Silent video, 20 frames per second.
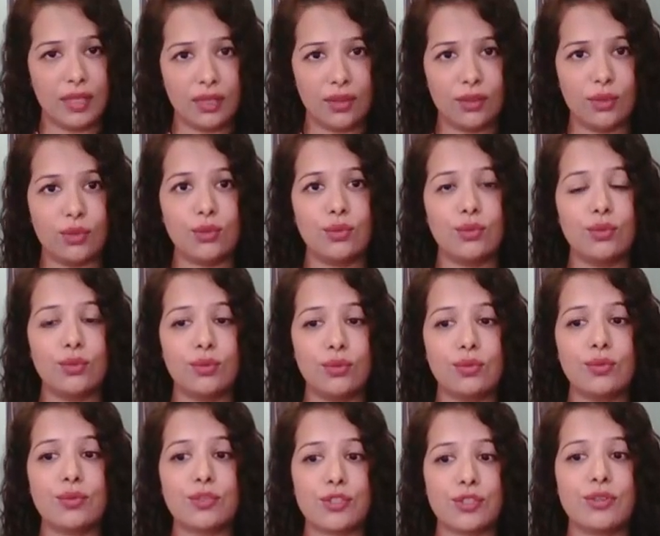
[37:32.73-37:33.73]
you
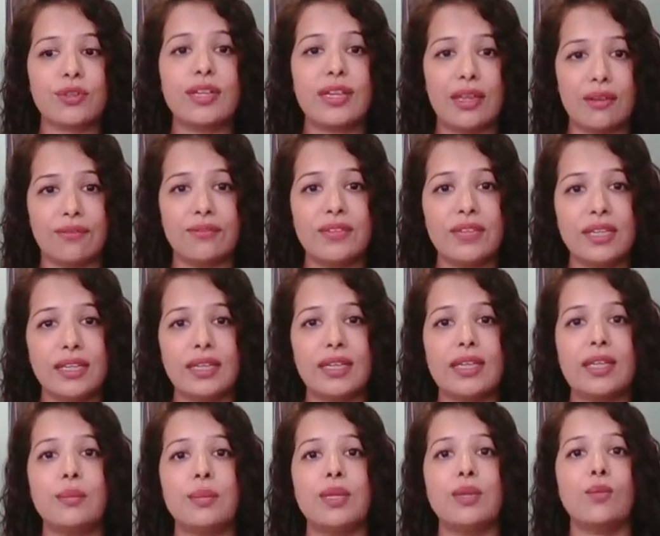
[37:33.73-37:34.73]
should
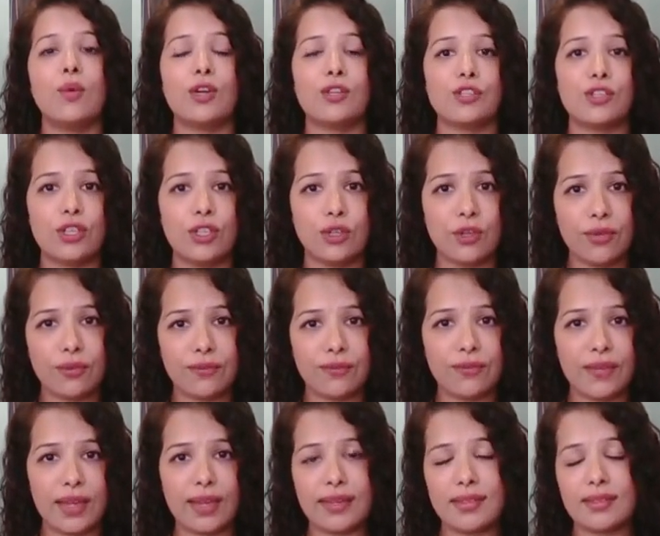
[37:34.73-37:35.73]
definitely be washing your
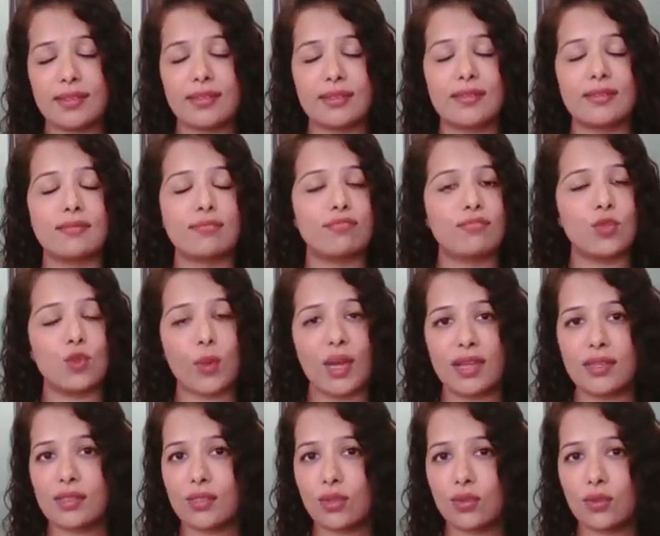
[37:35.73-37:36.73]
face
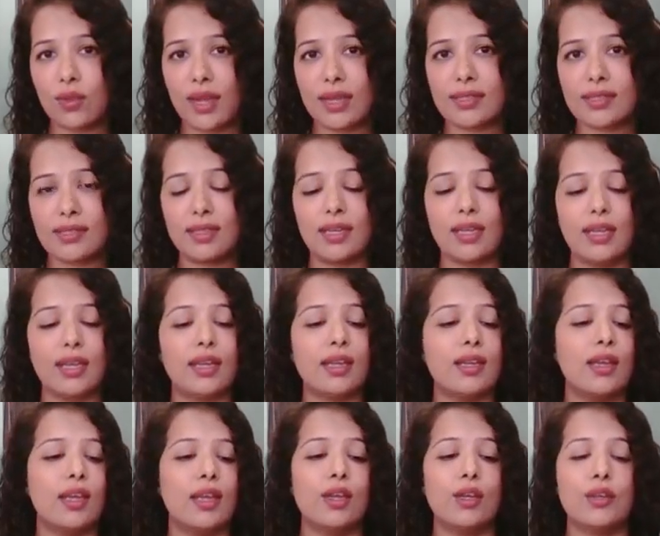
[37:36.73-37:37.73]
twice or thrice a day.
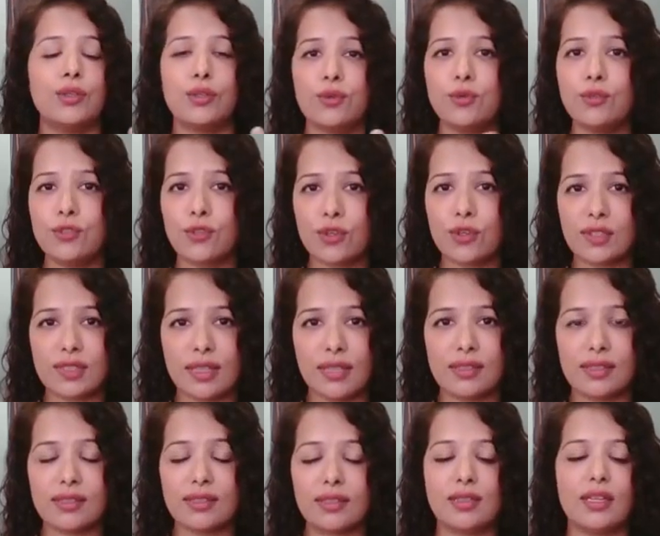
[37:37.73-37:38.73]
Use your
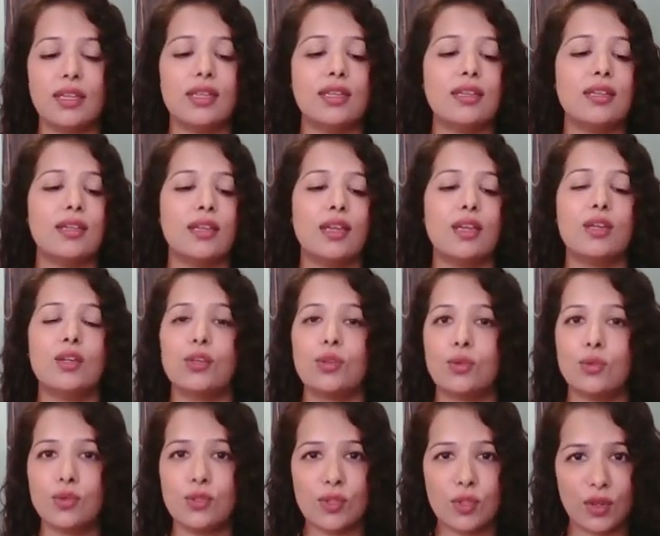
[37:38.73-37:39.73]
sunscreen,
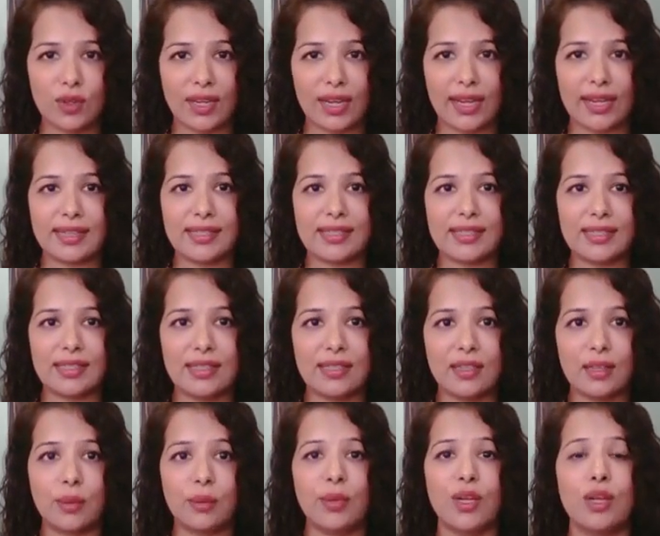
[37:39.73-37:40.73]
use your night
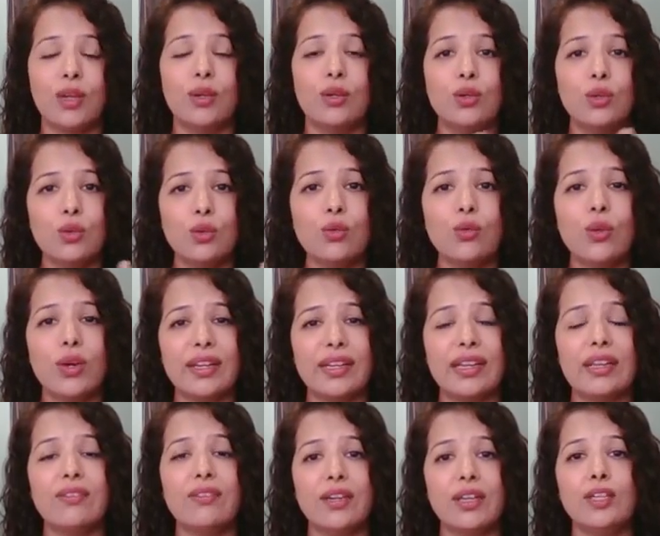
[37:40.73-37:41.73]
serum, do
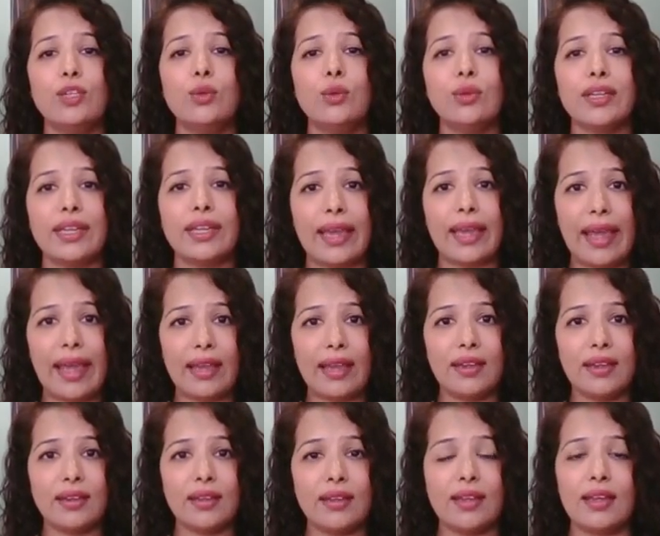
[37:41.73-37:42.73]
whatever you
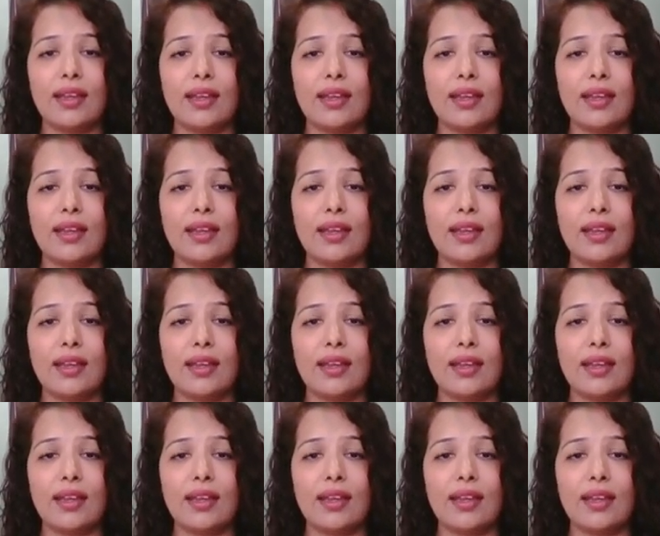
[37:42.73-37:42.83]
can